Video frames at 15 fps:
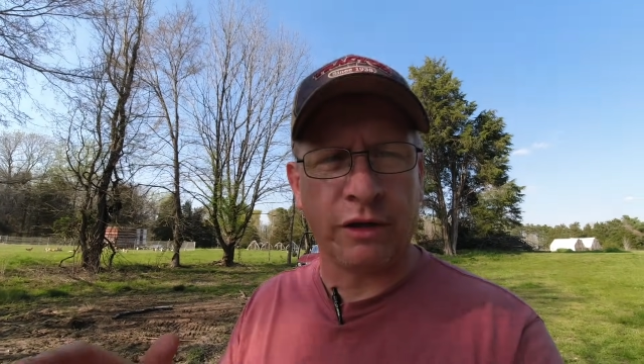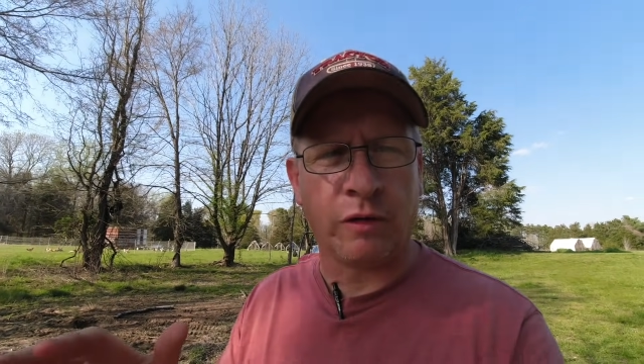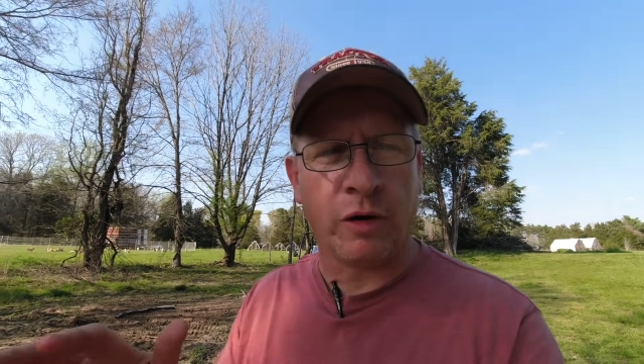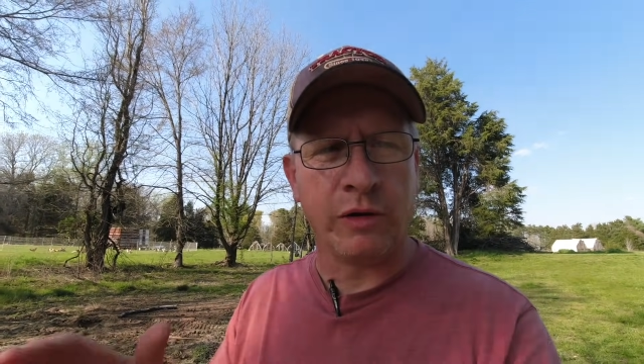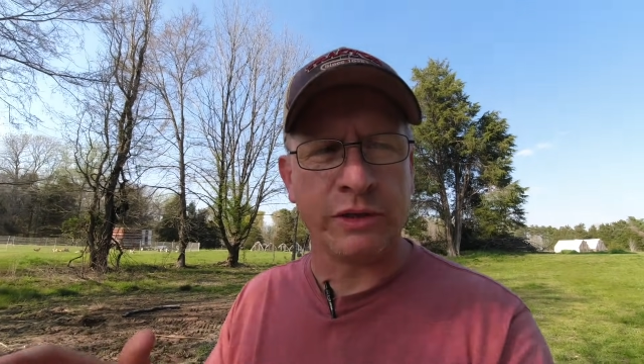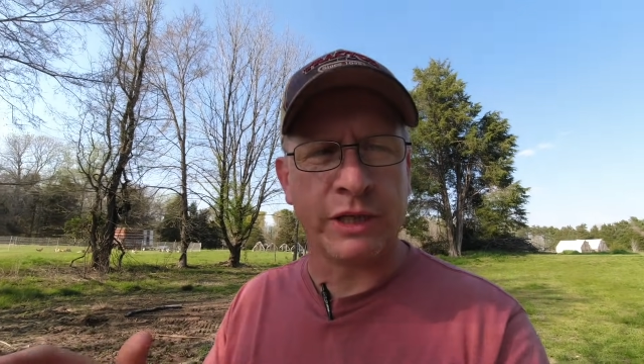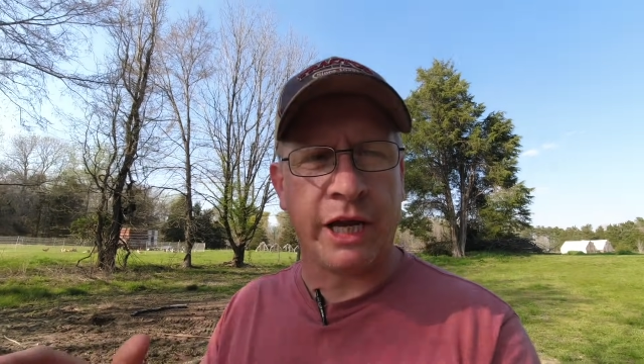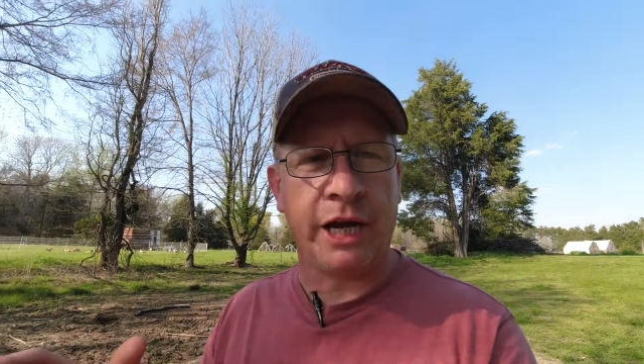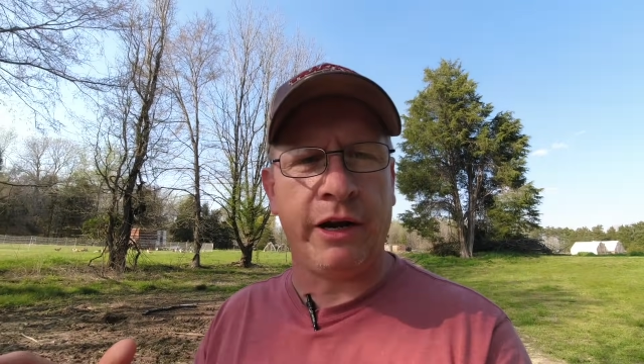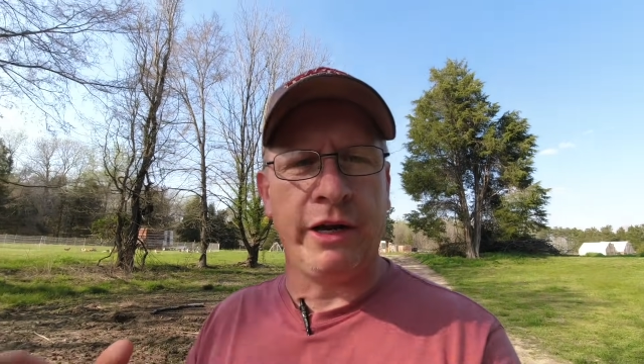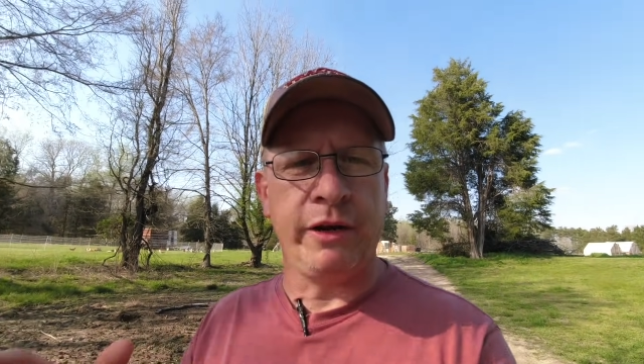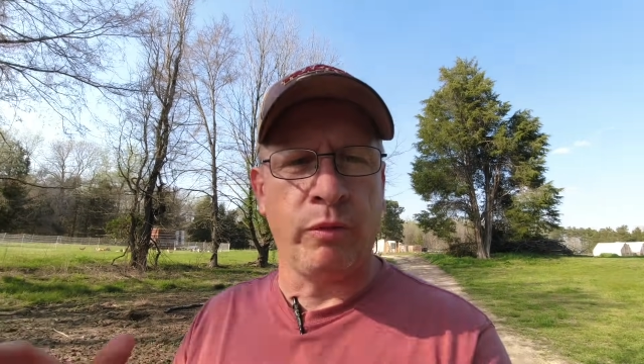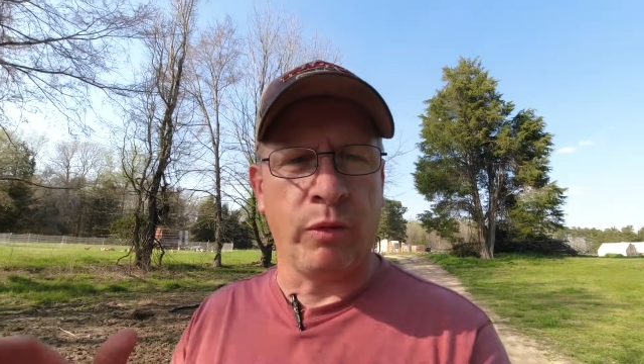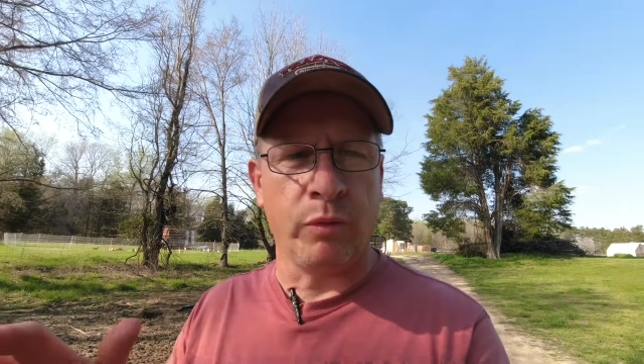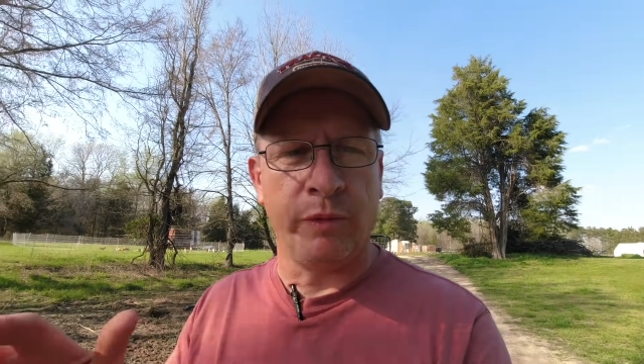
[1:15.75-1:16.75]
across the
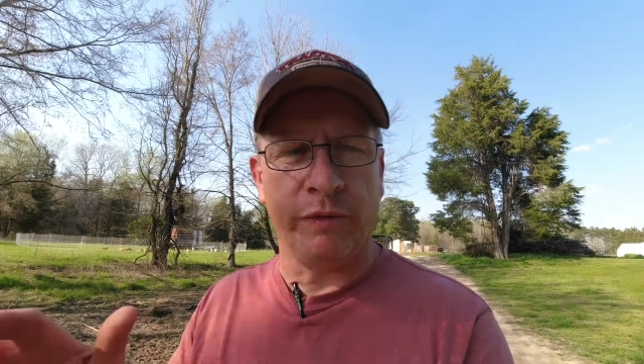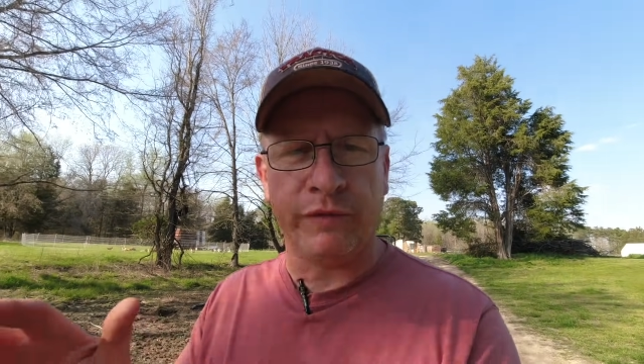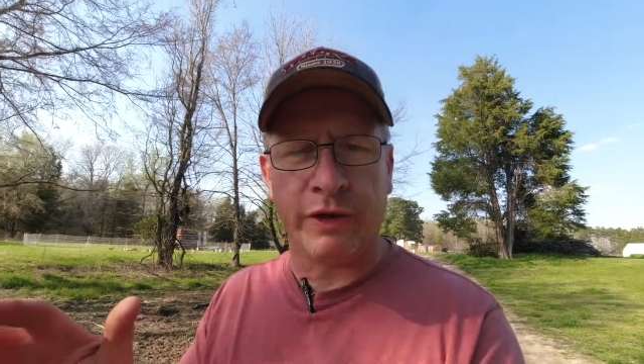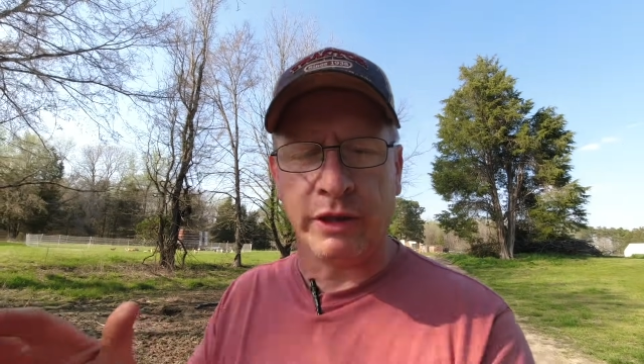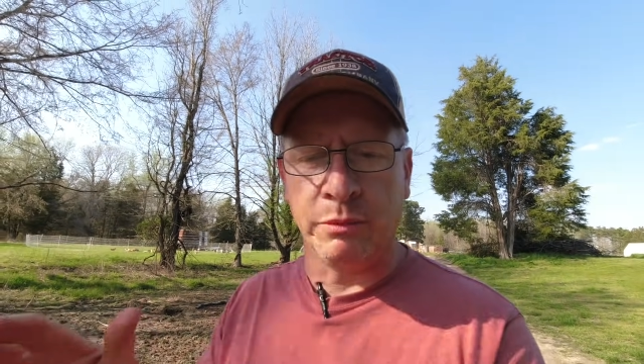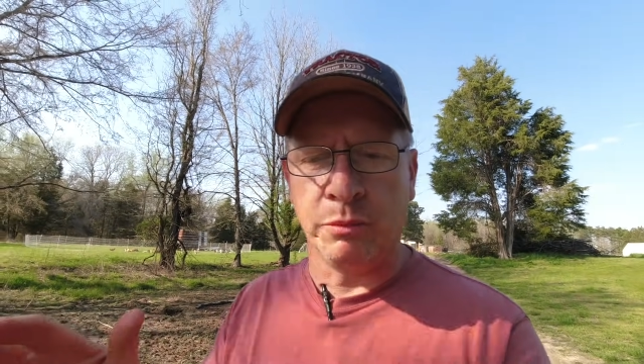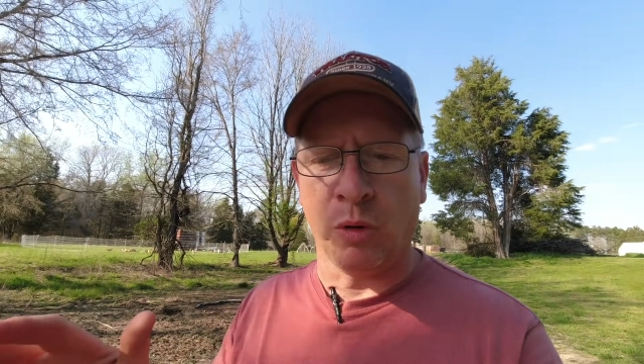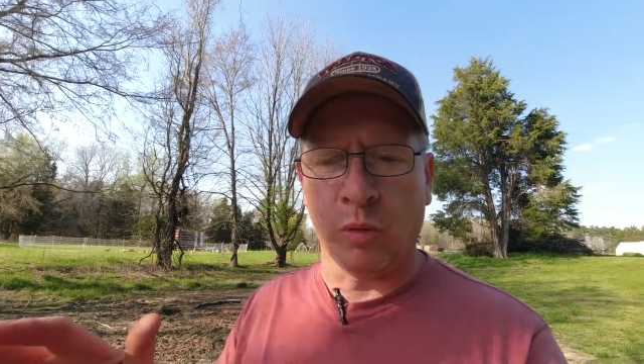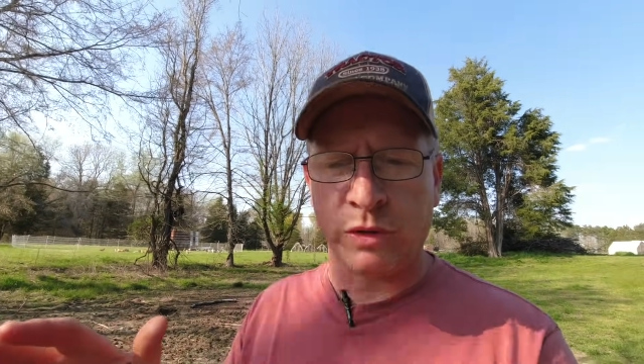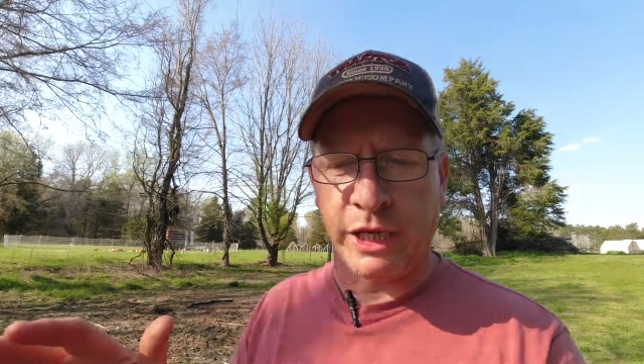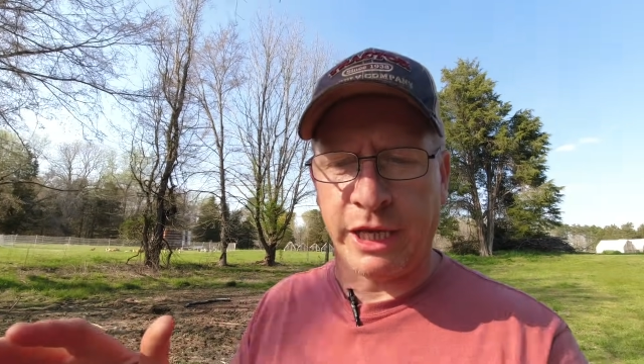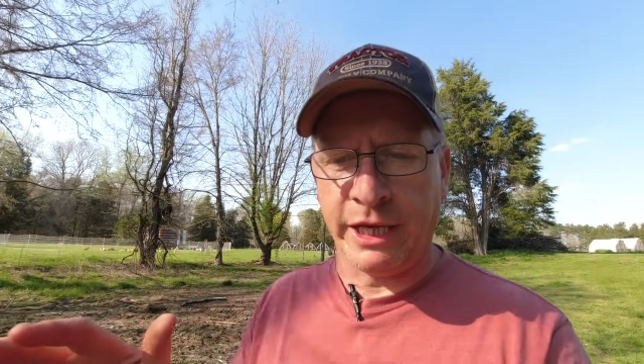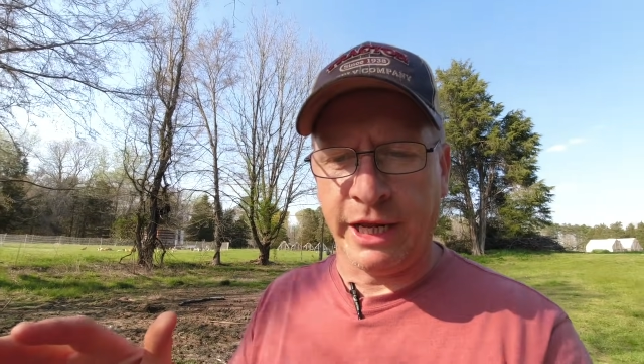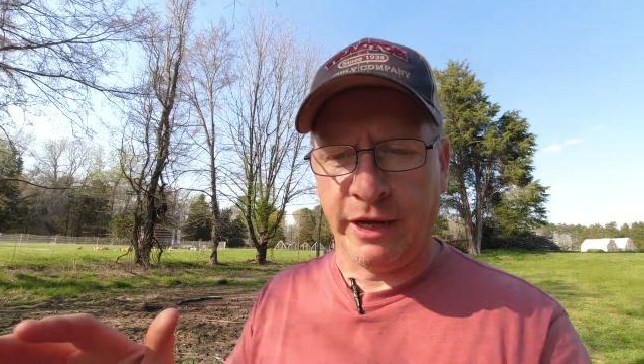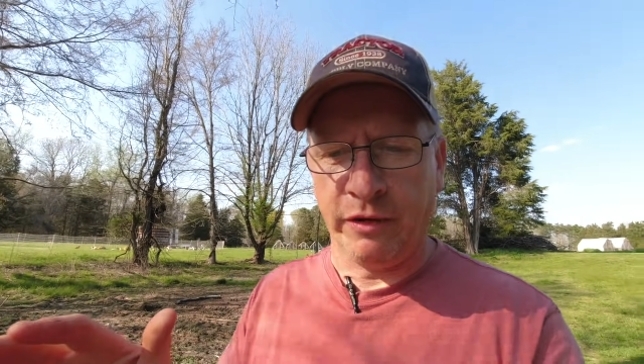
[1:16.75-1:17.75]
area where we've got the boars
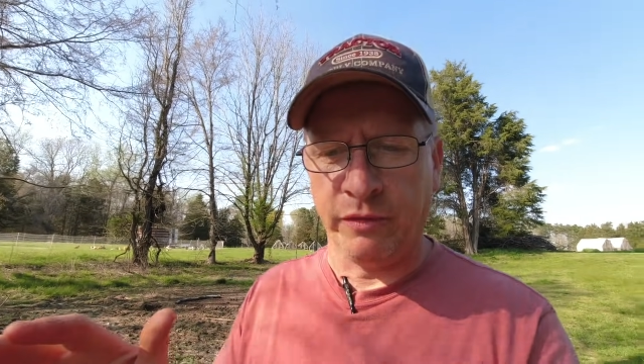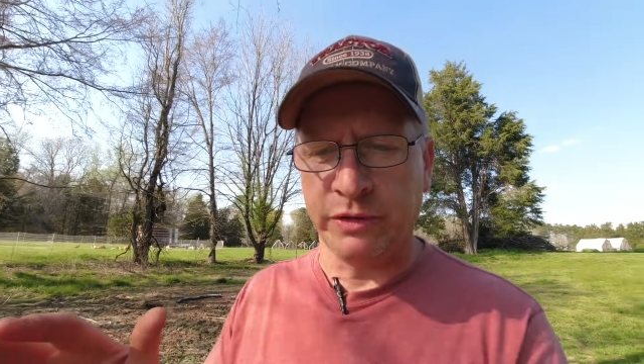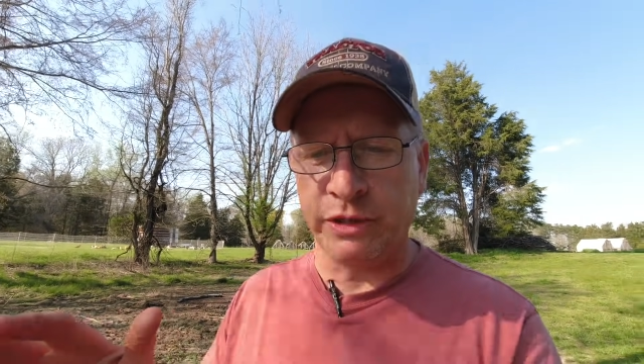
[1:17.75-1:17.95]
at now.